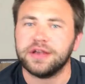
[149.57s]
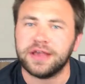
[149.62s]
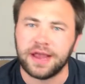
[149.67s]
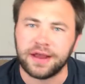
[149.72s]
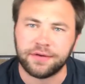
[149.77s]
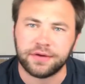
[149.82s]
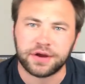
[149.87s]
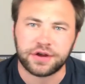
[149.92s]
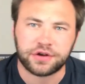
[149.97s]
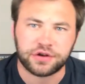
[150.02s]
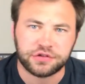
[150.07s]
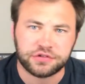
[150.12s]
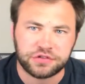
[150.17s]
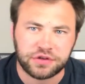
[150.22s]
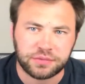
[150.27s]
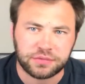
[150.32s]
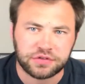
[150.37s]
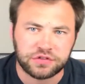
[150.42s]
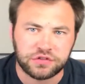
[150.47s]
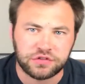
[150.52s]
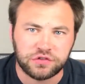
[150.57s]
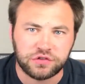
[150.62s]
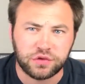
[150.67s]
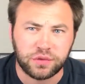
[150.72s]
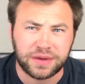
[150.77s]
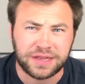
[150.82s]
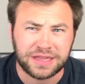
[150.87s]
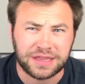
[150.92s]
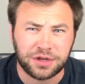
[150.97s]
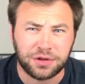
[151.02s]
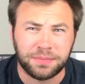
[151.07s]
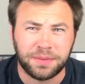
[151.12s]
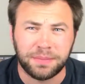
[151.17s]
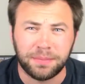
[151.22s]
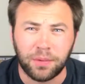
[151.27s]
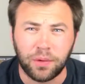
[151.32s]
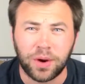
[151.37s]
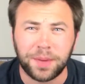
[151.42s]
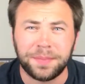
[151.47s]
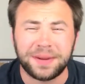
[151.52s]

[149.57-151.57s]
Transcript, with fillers: characters I was enjoying a little bit more,